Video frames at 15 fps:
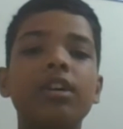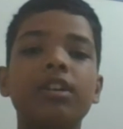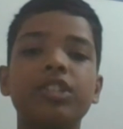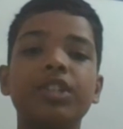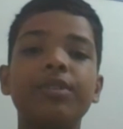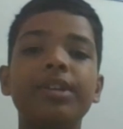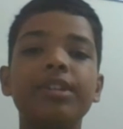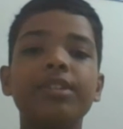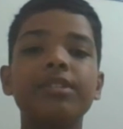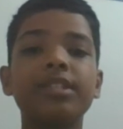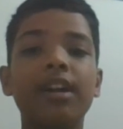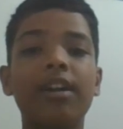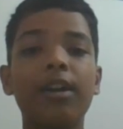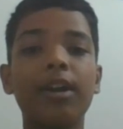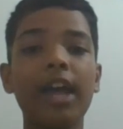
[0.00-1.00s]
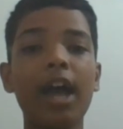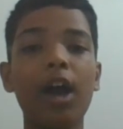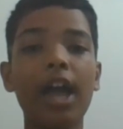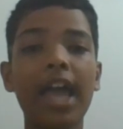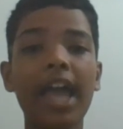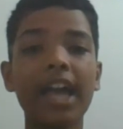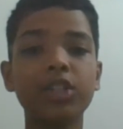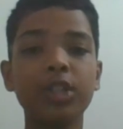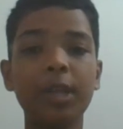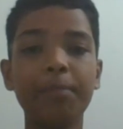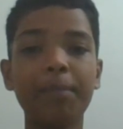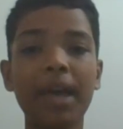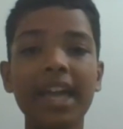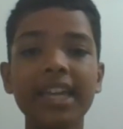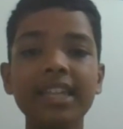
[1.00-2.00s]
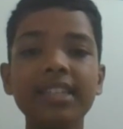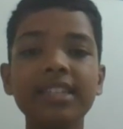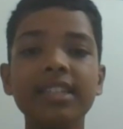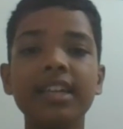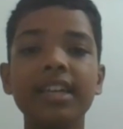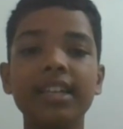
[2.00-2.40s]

Our generators are actually packet